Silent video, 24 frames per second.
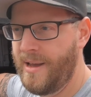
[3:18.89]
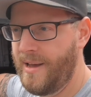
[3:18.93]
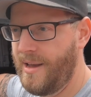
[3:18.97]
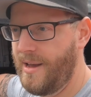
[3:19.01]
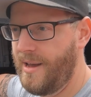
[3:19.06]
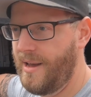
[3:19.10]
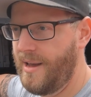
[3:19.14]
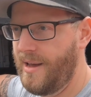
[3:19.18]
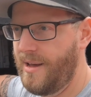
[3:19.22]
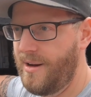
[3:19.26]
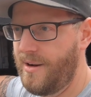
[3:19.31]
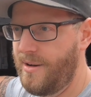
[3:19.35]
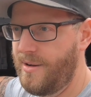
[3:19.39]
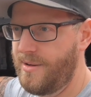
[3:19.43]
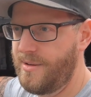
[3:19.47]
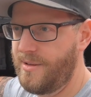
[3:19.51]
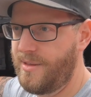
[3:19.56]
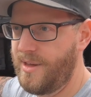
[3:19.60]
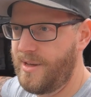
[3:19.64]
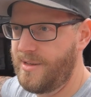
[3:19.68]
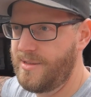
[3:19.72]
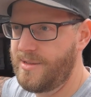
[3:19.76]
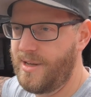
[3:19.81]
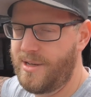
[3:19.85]
And on
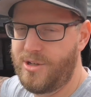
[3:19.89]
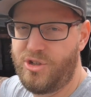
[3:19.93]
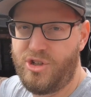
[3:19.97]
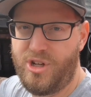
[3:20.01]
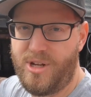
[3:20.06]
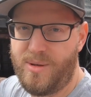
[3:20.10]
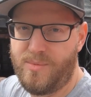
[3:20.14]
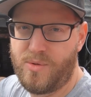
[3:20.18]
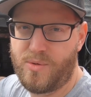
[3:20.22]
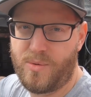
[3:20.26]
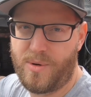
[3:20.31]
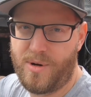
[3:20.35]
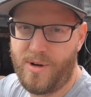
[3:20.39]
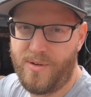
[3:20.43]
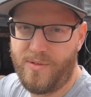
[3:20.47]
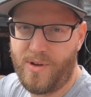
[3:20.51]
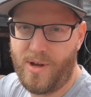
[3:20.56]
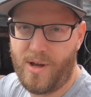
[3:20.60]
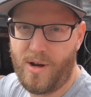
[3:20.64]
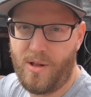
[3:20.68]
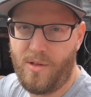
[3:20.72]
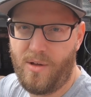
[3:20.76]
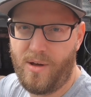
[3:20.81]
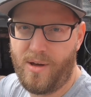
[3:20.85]
things like Jeeps, where you've
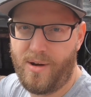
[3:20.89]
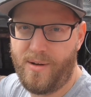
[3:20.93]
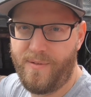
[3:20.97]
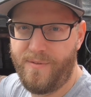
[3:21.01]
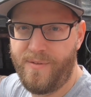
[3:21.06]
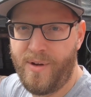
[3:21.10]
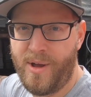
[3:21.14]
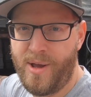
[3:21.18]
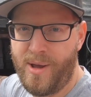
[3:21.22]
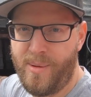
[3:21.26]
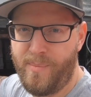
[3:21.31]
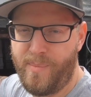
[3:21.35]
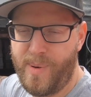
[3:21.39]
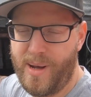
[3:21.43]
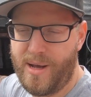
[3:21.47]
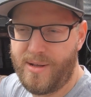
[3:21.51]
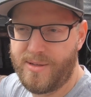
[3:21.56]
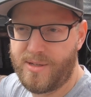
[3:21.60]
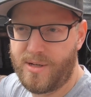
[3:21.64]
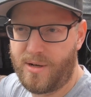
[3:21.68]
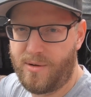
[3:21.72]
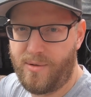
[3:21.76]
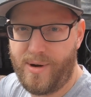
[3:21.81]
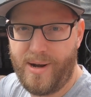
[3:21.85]
got a lot of
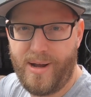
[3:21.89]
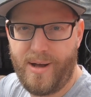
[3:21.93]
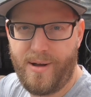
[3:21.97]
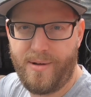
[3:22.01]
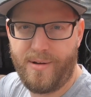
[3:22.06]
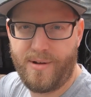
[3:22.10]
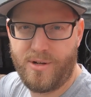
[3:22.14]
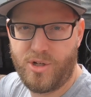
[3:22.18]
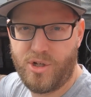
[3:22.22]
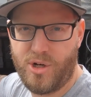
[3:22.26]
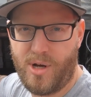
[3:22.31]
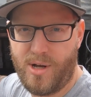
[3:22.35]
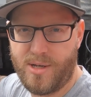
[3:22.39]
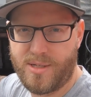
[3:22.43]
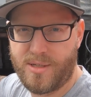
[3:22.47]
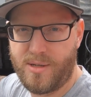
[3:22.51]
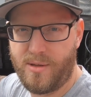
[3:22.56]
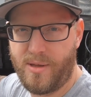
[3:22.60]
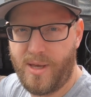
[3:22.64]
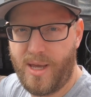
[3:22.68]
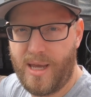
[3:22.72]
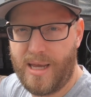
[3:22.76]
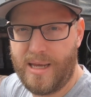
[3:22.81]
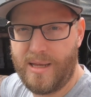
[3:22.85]
bouncing around and
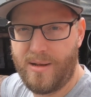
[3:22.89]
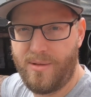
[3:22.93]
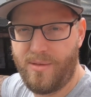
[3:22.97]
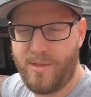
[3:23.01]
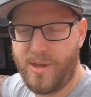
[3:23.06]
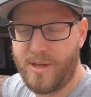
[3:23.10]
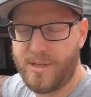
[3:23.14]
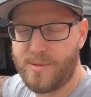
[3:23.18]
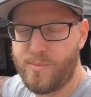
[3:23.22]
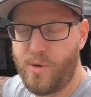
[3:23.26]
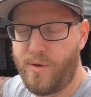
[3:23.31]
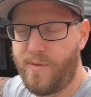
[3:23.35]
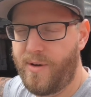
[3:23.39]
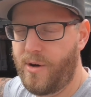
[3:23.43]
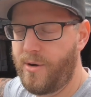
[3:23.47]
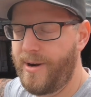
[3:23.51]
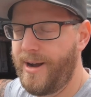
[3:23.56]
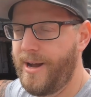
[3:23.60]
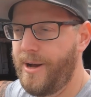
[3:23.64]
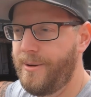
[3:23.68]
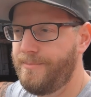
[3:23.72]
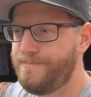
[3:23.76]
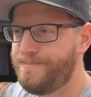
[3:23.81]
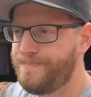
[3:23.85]
jostling and things moving
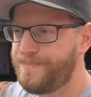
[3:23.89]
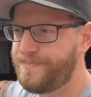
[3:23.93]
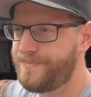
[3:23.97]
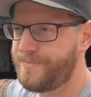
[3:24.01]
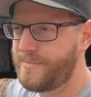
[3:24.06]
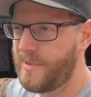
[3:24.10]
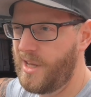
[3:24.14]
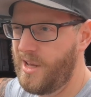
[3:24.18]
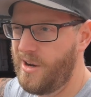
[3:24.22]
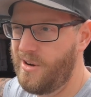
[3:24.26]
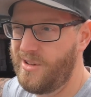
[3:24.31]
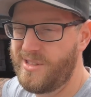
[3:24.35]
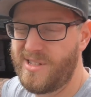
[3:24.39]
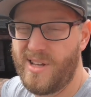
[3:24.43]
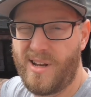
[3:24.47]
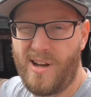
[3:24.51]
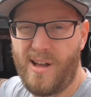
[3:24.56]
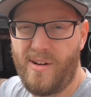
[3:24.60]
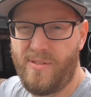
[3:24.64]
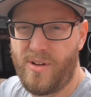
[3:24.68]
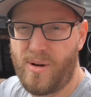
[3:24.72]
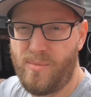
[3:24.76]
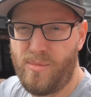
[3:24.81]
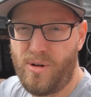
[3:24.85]
around, you know, it's
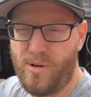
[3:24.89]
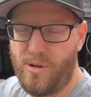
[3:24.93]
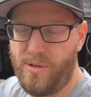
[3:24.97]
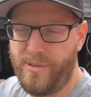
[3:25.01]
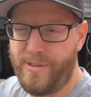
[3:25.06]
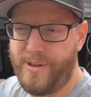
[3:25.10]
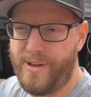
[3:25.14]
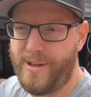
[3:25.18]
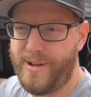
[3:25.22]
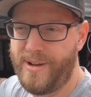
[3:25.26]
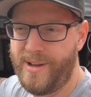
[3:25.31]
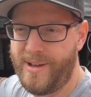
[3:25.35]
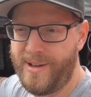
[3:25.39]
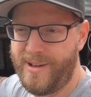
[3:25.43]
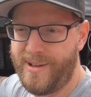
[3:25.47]
inevitable that